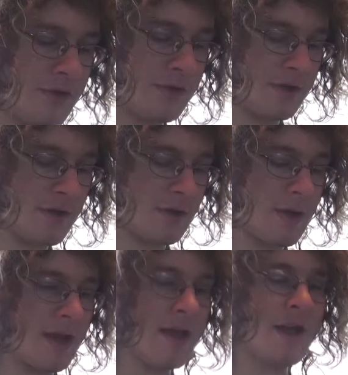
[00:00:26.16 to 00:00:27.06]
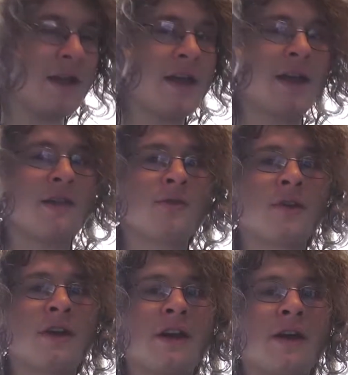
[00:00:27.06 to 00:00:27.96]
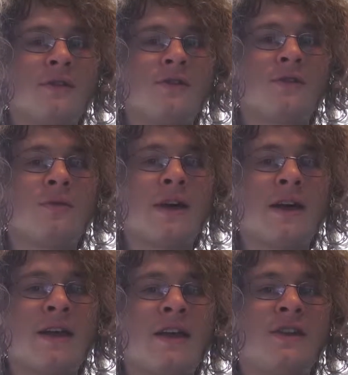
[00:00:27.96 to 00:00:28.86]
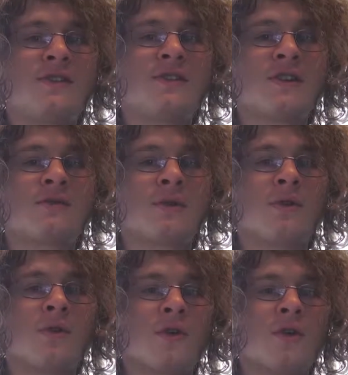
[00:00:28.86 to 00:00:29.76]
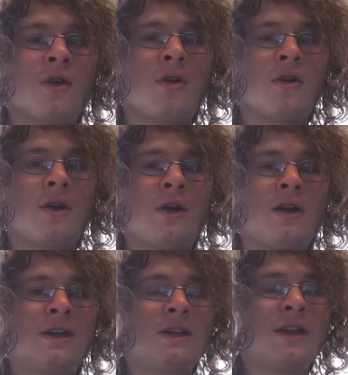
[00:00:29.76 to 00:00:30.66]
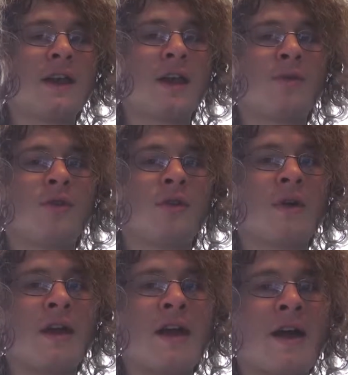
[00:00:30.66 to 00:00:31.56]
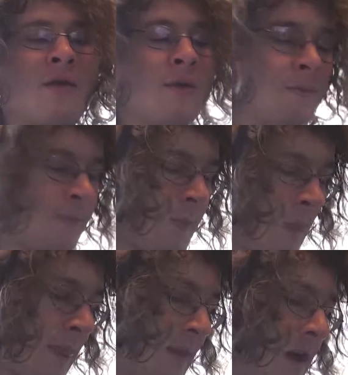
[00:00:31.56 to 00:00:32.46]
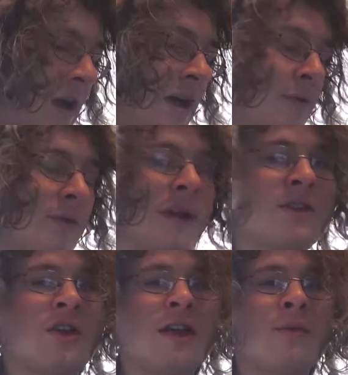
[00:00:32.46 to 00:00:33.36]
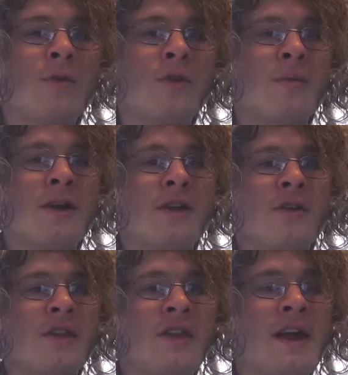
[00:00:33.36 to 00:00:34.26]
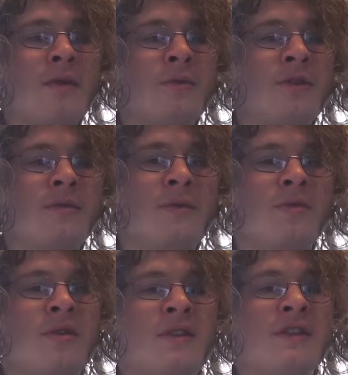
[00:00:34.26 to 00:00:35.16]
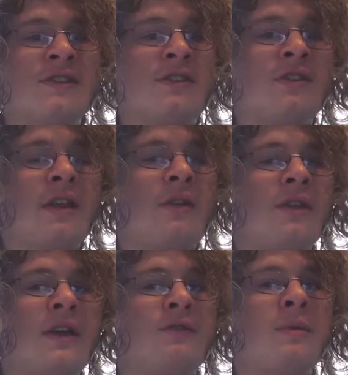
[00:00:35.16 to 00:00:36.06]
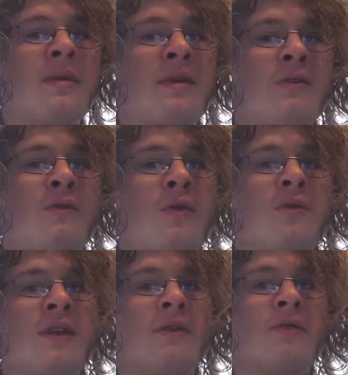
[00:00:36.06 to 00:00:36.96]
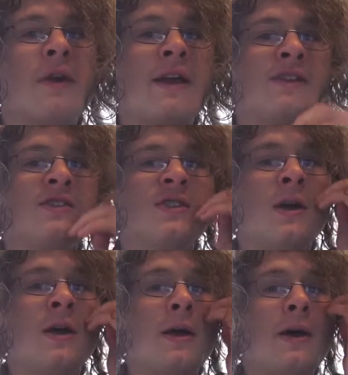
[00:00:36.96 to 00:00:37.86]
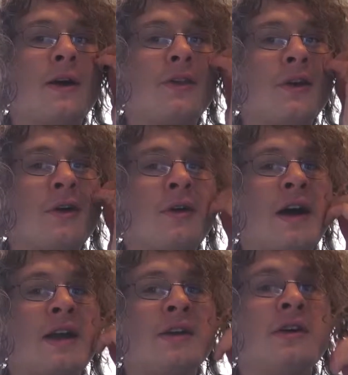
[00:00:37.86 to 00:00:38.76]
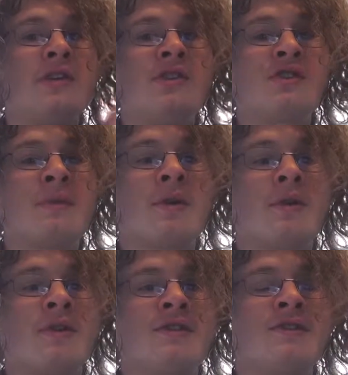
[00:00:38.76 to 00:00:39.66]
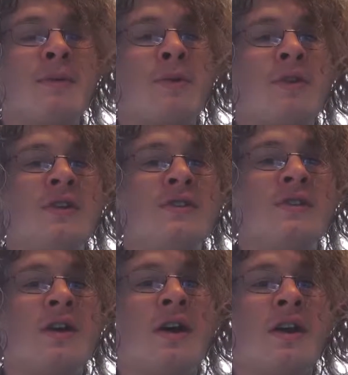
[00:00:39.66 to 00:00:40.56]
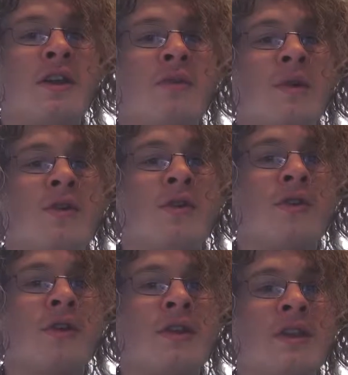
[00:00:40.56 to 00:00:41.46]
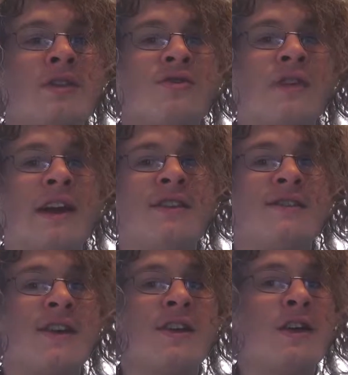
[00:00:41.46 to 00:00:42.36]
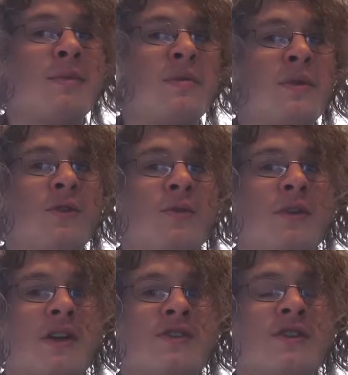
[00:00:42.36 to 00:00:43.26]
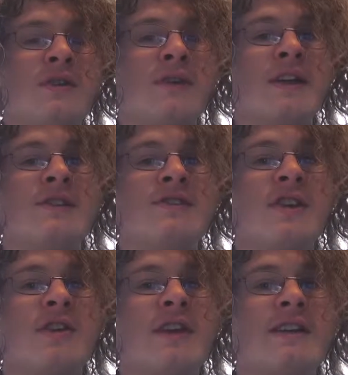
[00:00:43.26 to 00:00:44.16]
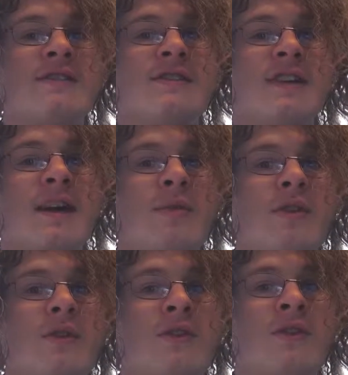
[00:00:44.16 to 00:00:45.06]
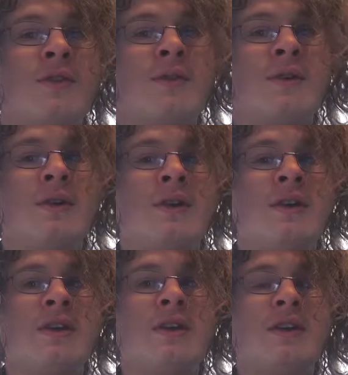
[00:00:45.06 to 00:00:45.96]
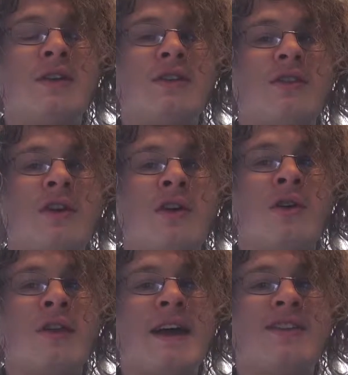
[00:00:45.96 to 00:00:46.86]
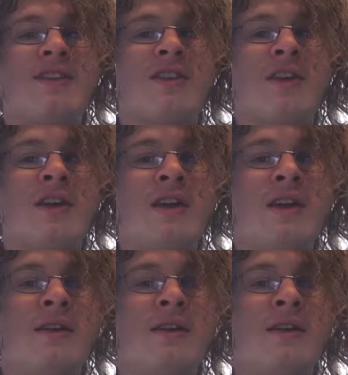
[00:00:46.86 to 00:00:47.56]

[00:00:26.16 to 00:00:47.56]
just go ahead and run it out to my H6 recorder here, like I'm doing right now. I've got the camcorder monitoring the output, but realistically that only gives me about 4 feet of range, although I could just record separately to the audio recorder and then try to sync it up in post-production if I can synchronize the time codes. So that's a thing.